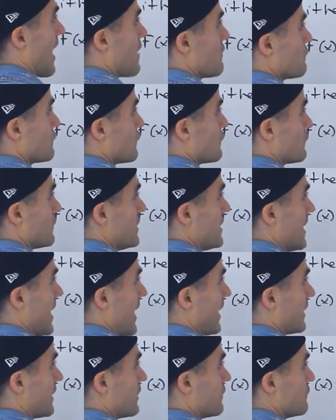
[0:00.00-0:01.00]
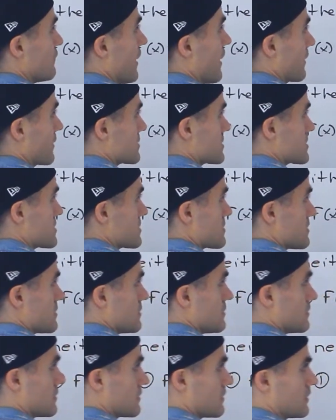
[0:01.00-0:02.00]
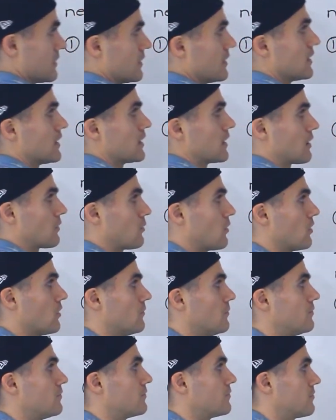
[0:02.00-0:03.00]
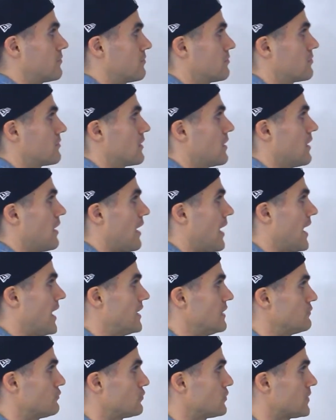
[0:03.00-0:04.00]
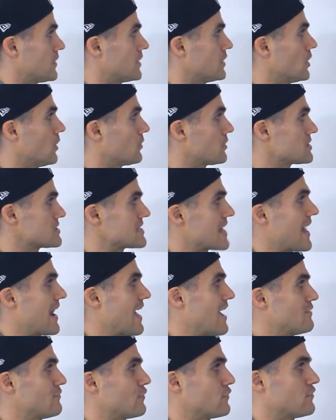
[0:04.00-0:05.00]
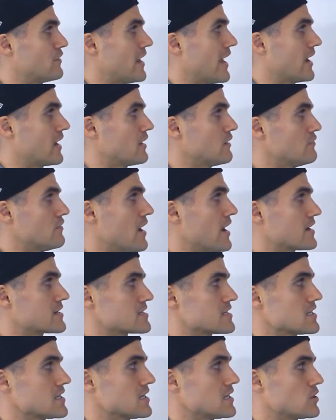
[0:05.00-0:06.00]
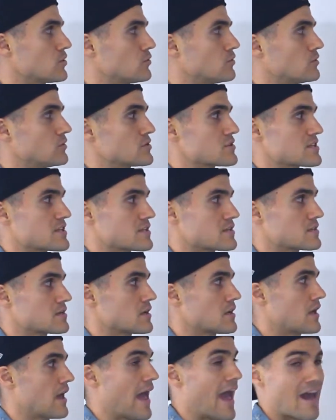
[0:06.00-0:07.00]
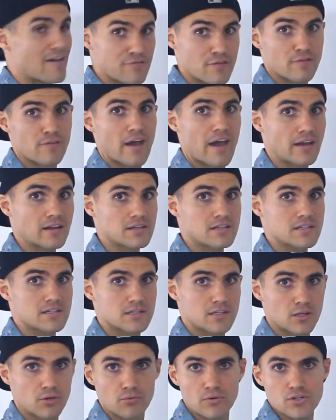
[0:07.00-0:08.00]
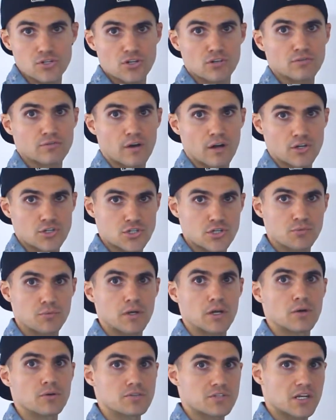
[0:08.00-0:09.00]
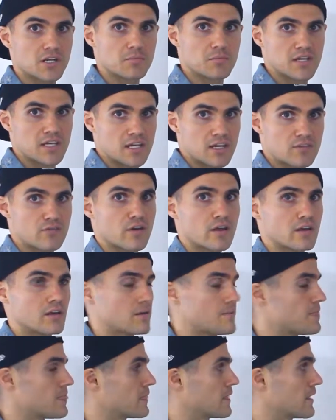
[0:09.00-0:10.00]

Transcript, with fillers: f of negative x gonna equal? And if we notice that f of negative x equals f of x, the original function, we know it's going to be even.